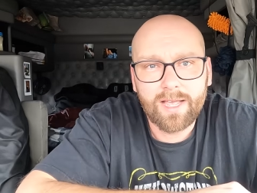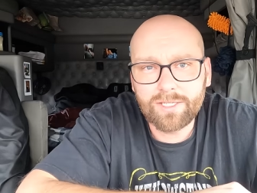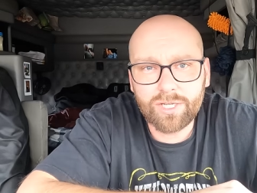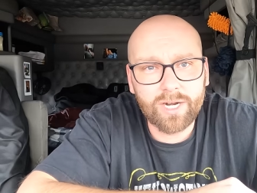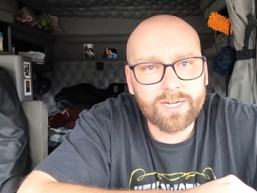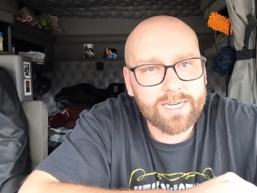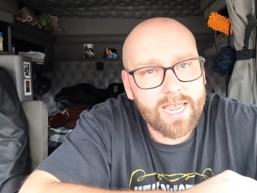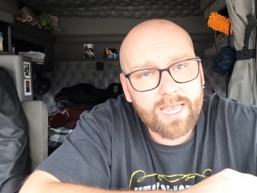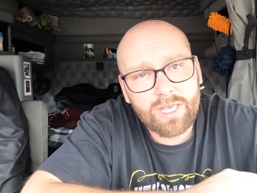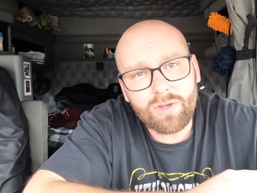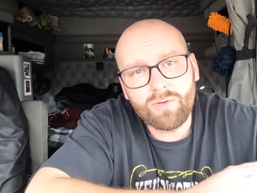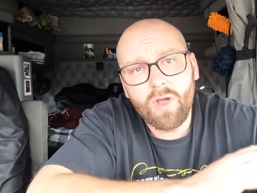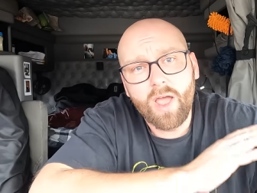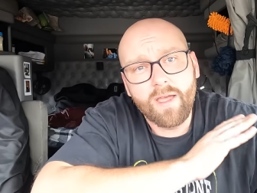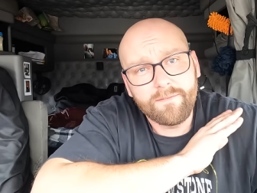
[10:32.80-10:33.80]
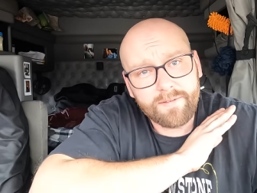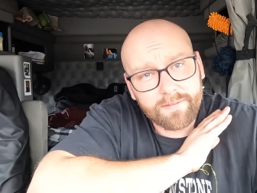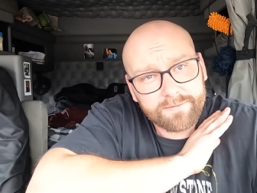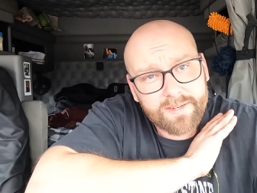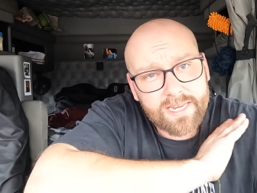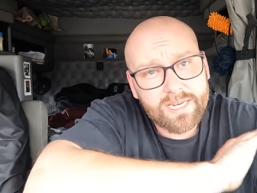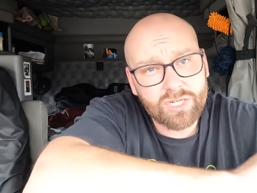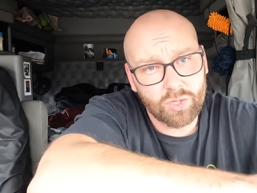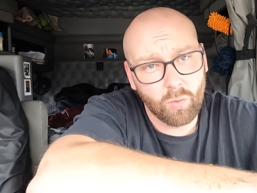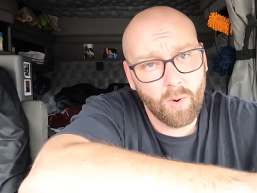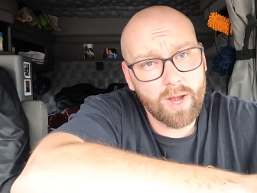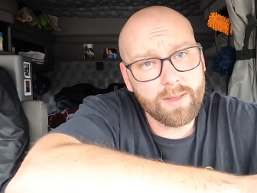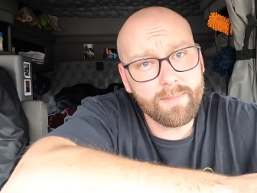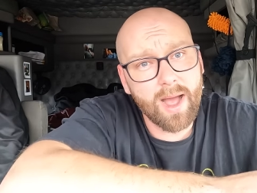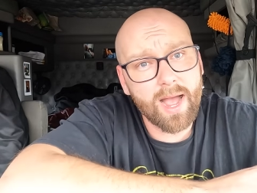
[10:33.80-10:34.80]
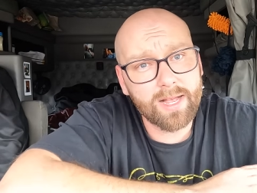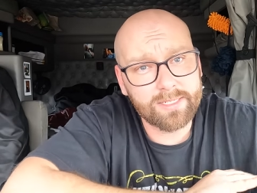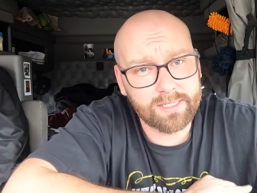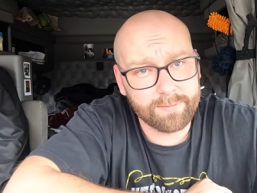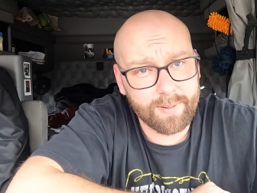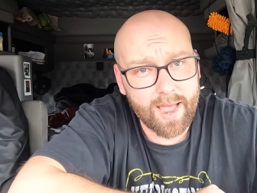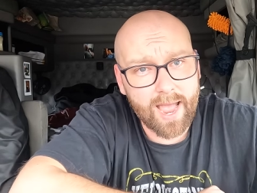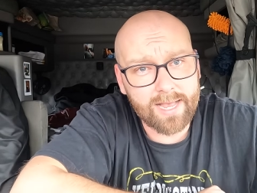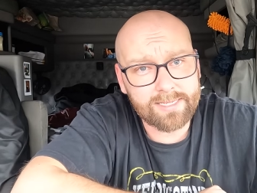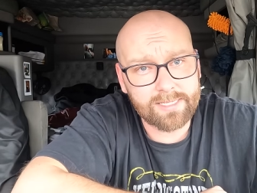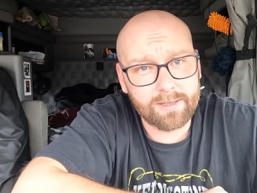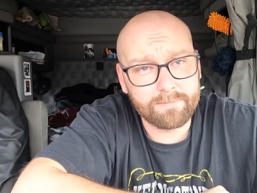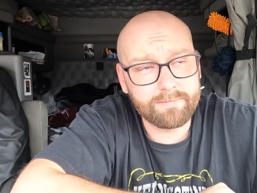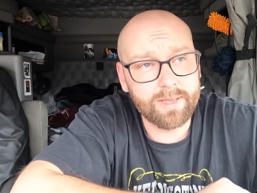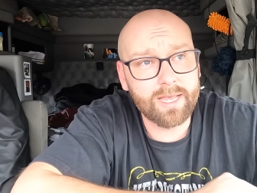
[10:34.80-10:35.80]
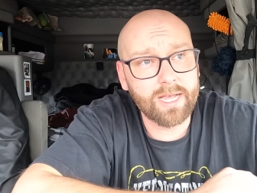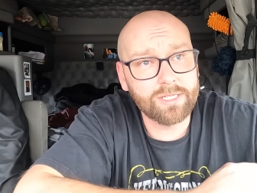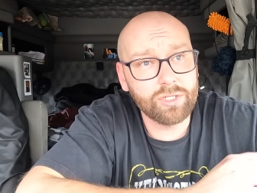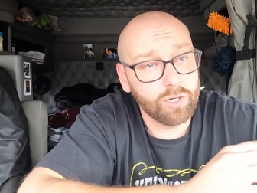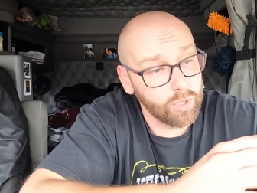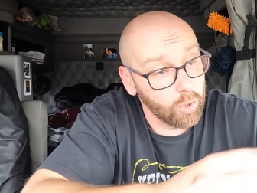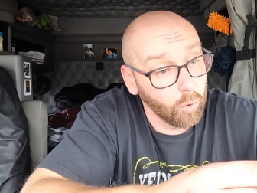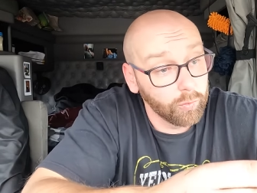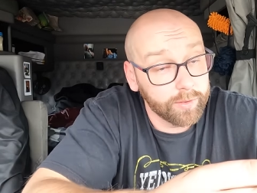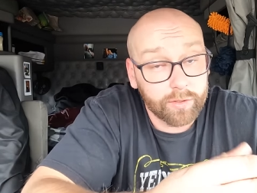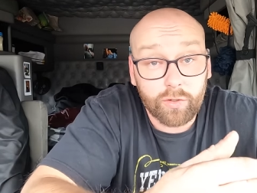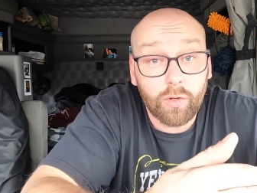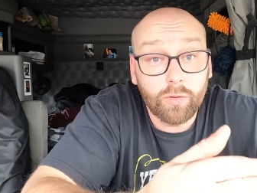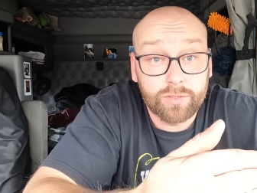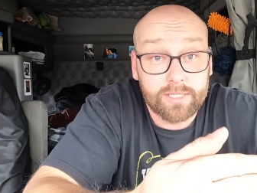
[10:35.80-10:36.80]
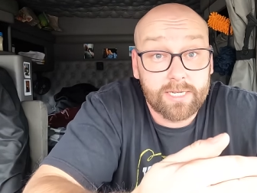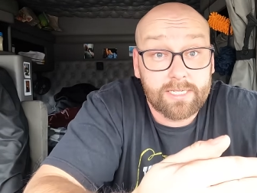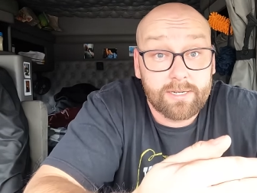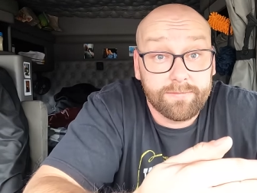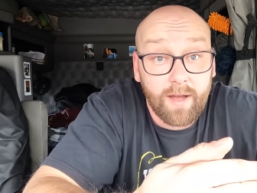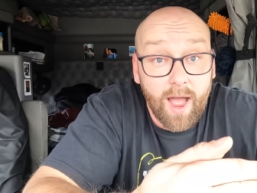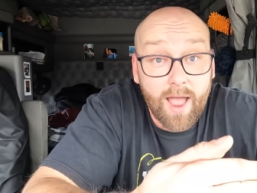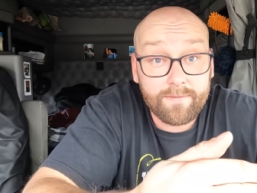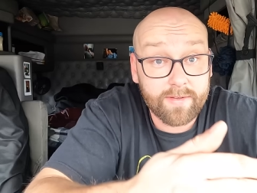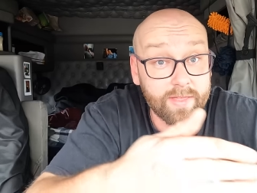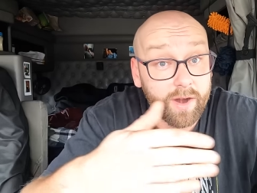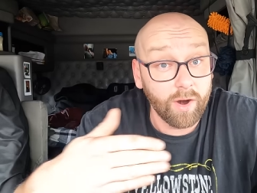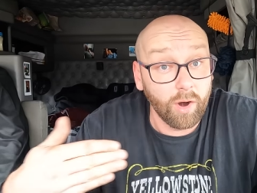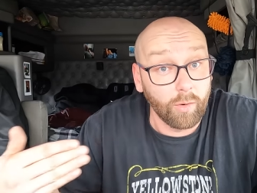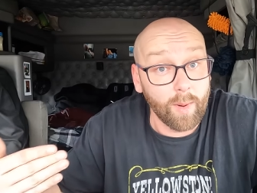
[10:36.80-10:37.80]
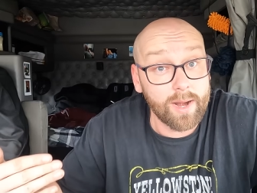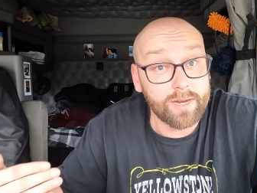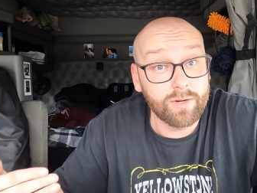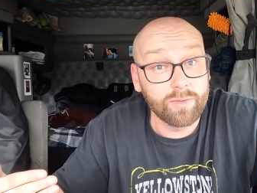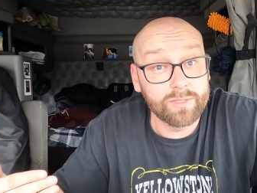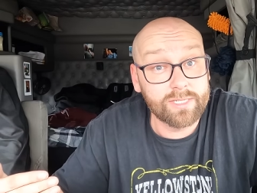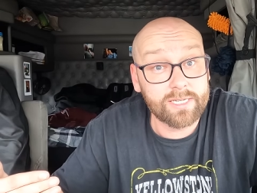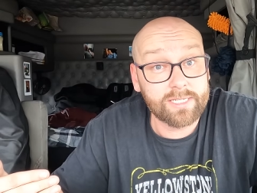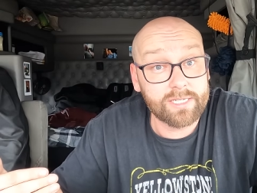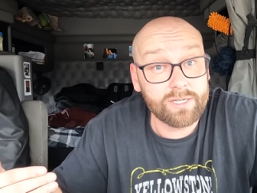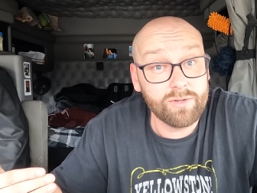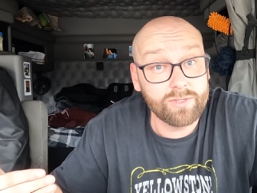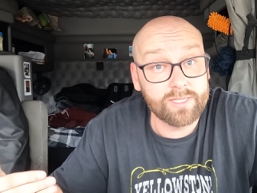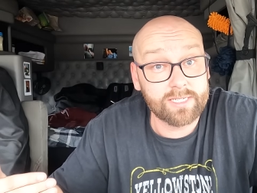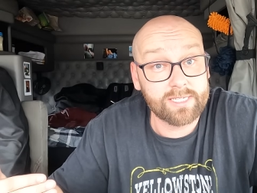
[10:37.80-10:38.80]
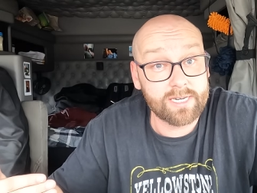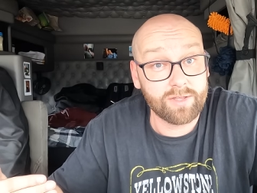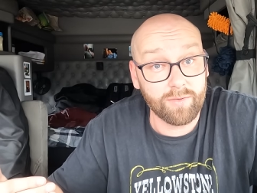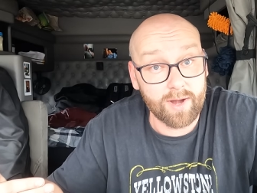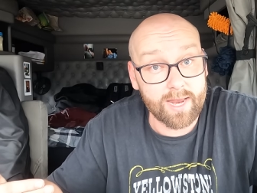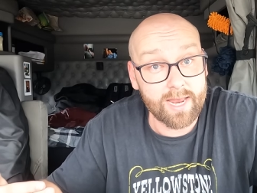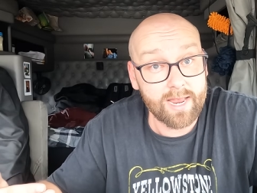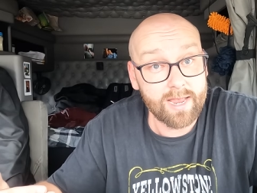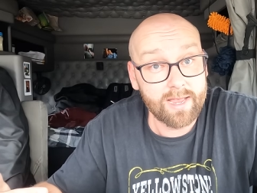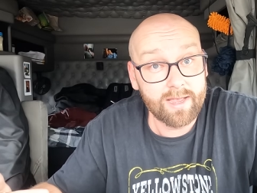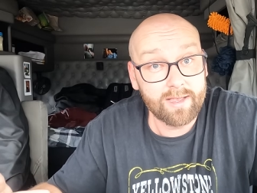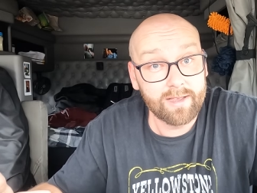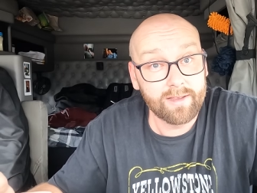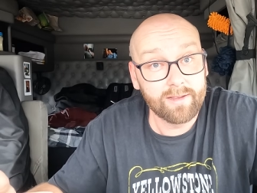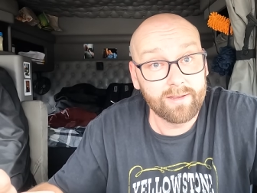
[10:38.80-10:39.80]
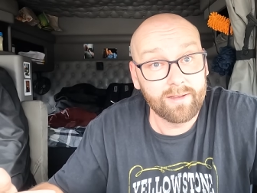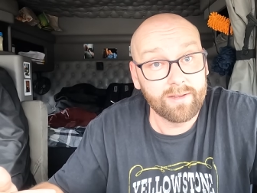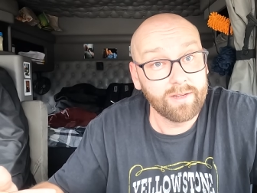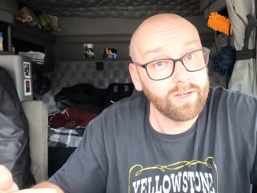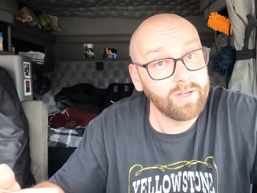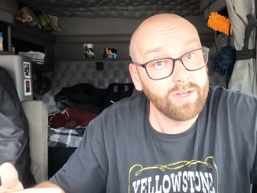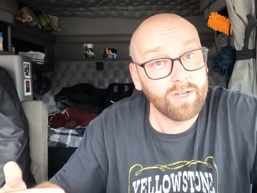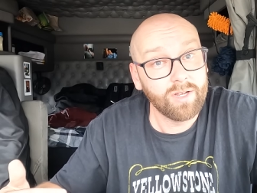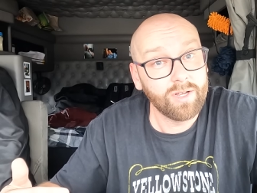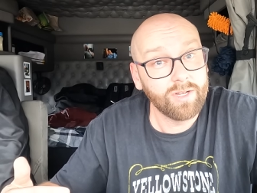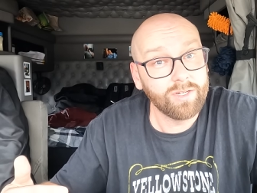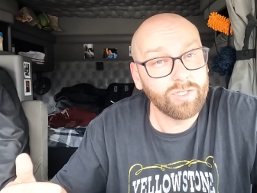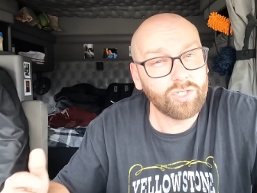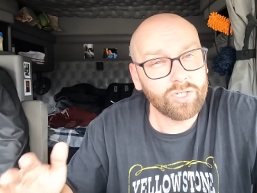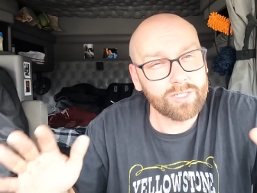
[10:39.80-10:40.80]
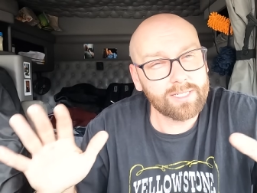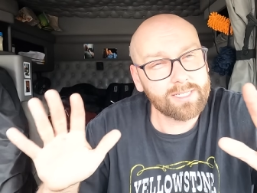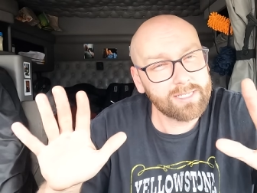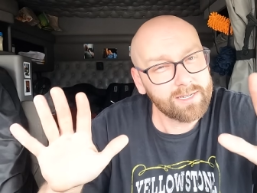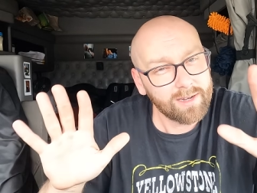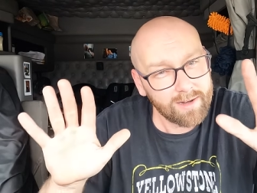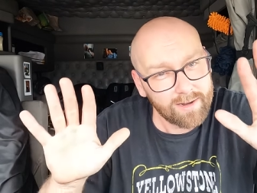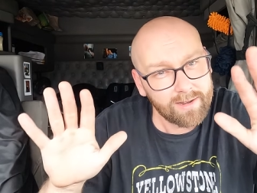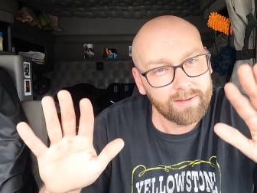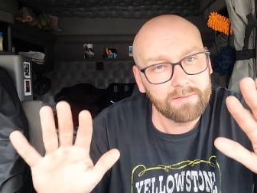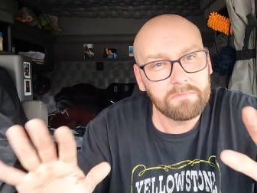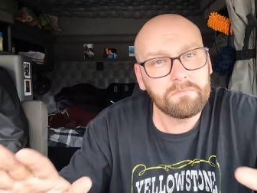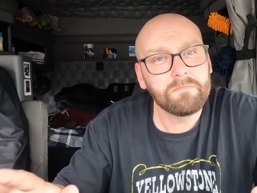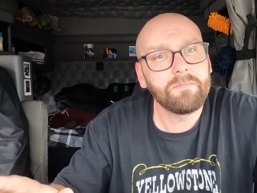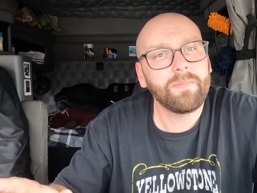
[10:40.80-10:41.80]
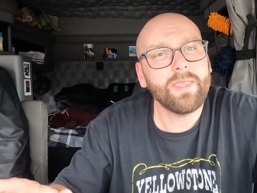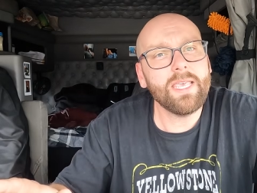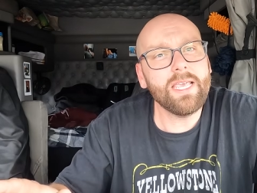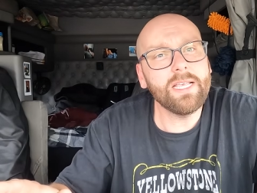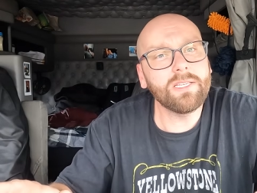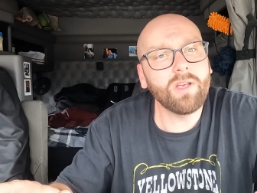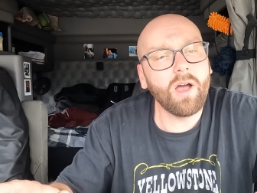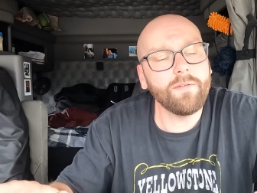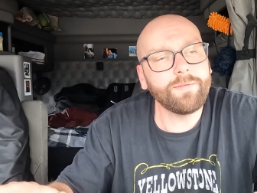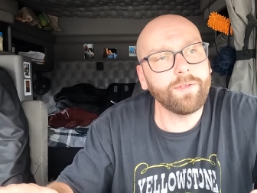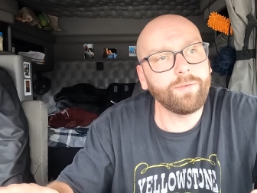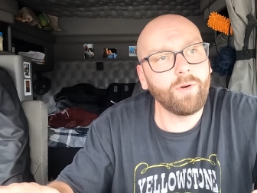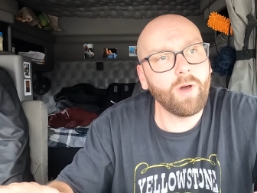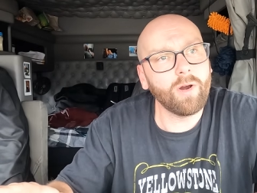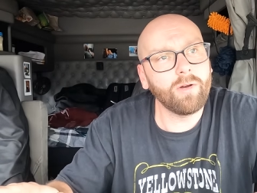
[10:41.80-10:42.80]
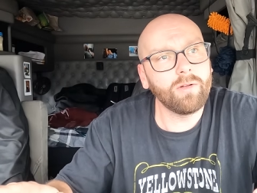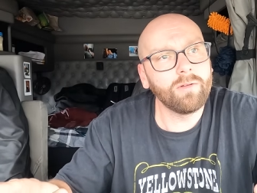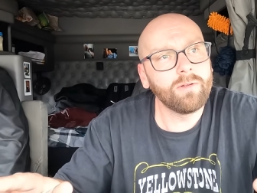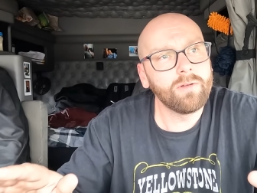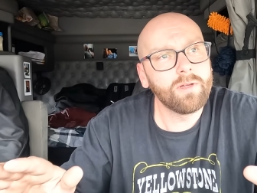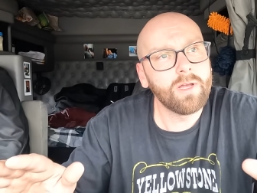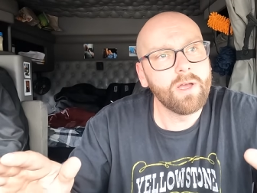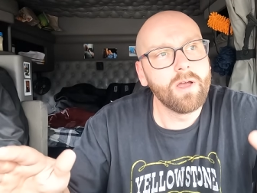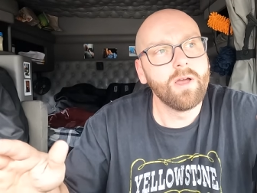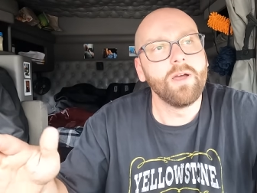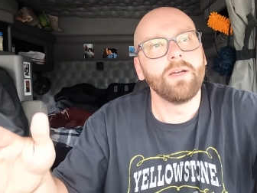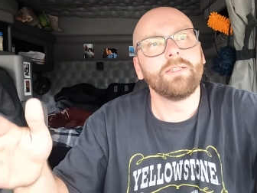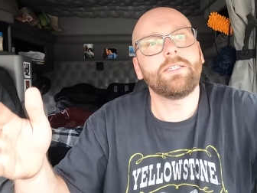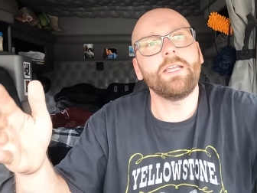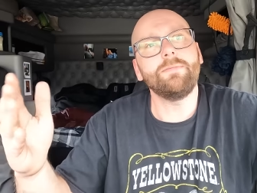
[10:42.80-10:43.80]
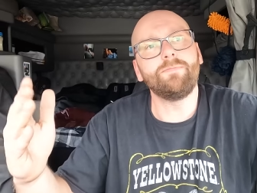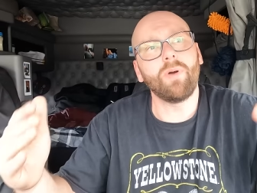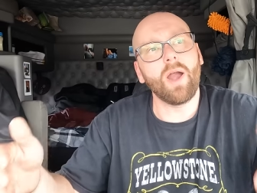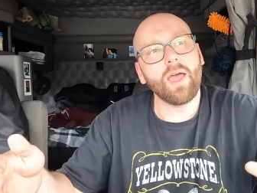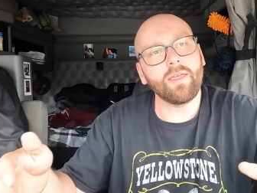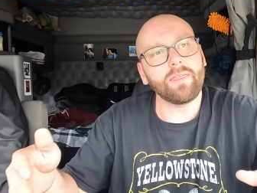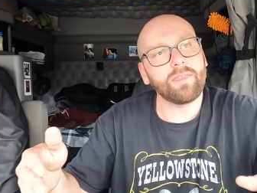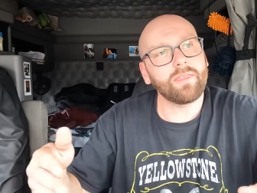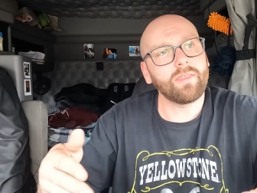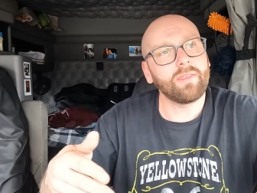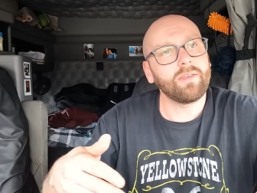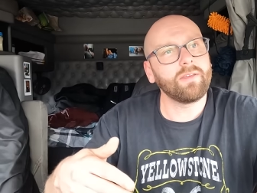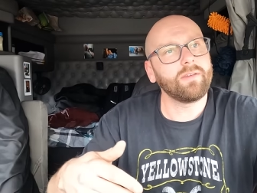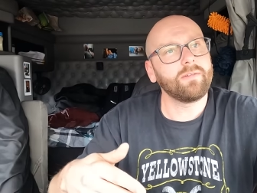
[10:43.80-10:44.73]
It's gonna take you fifteen, twenty miles to pass them because you can only do sixty-five and they're already doing sixty-two, sixty-three. Just ease off the throttle, deep breath,